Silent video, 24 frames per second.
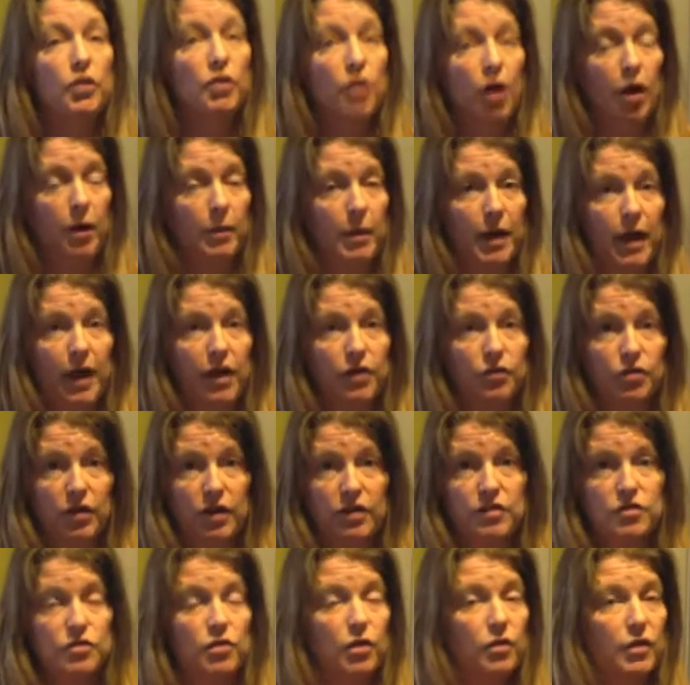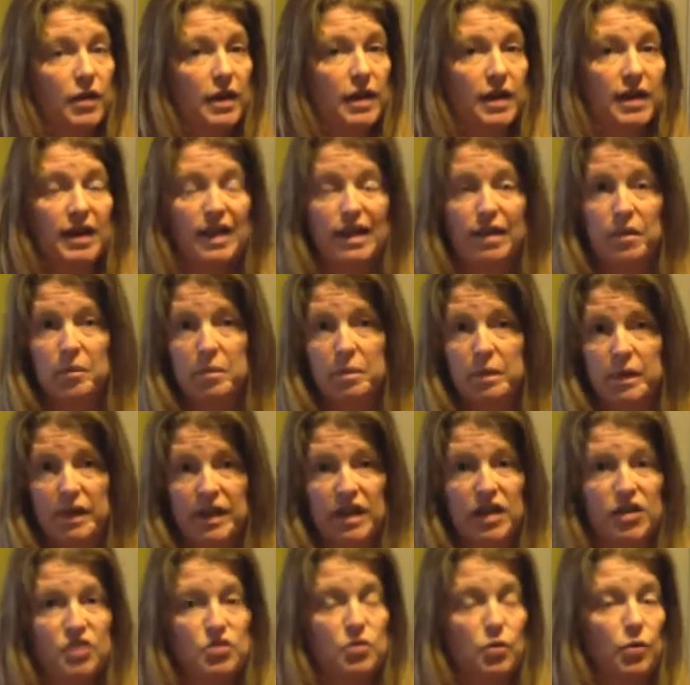carbohydrates, you don't get any of the
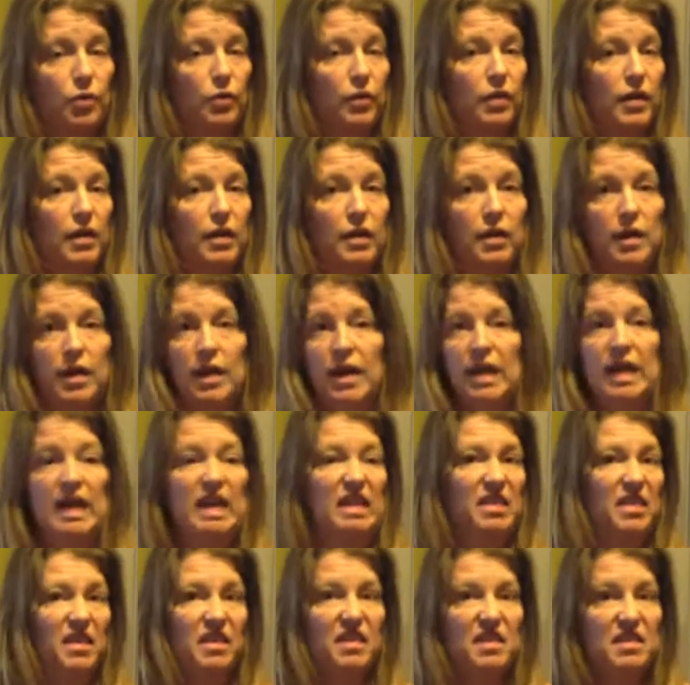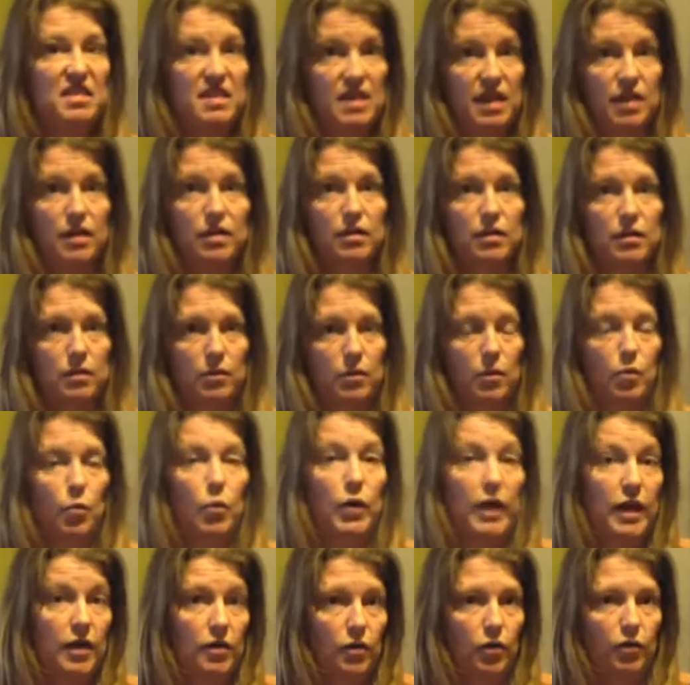bleach or anything that's in
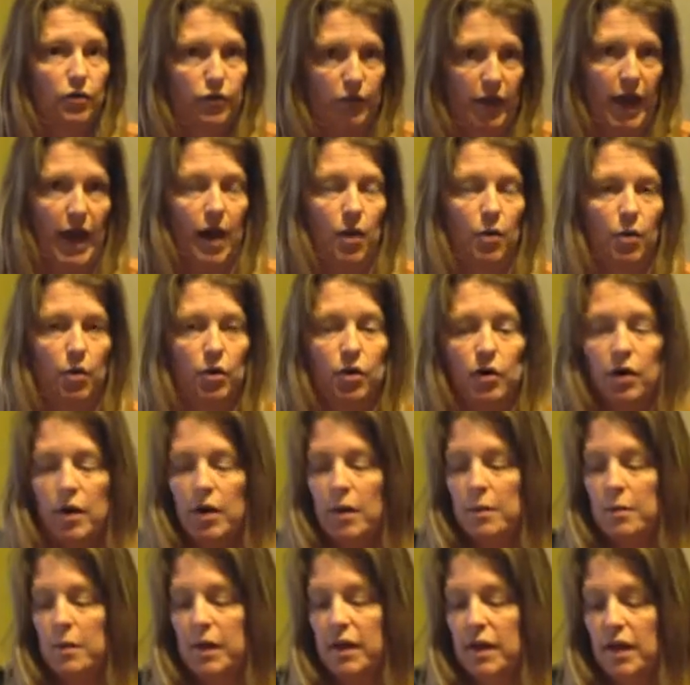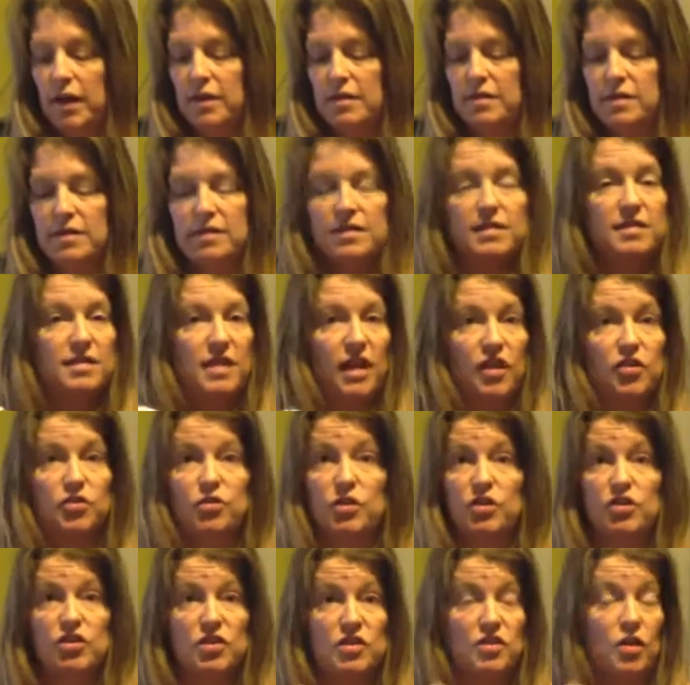wheat or flour, because this is actually
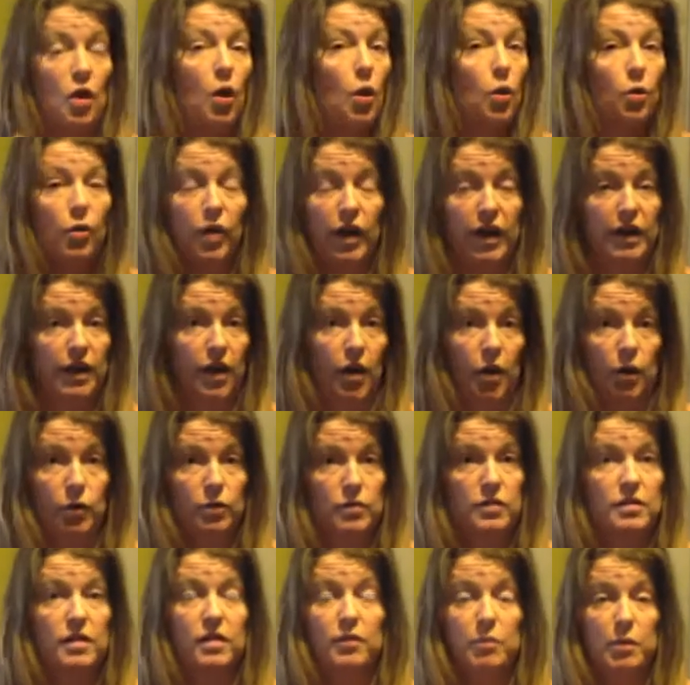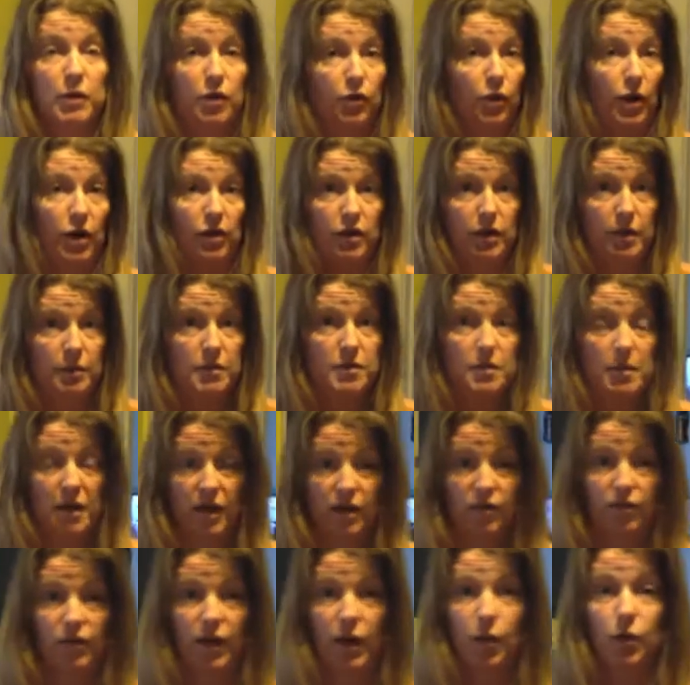just whole grain oats that have been ground up to make a
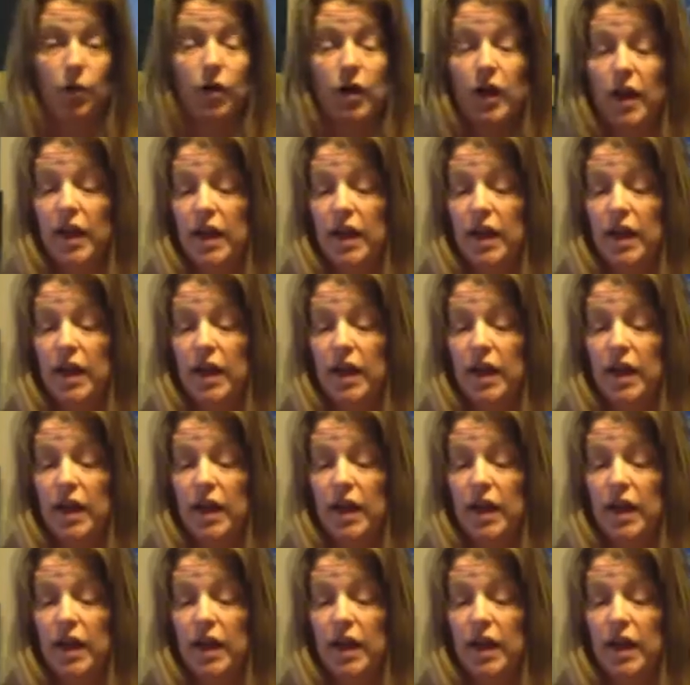flour.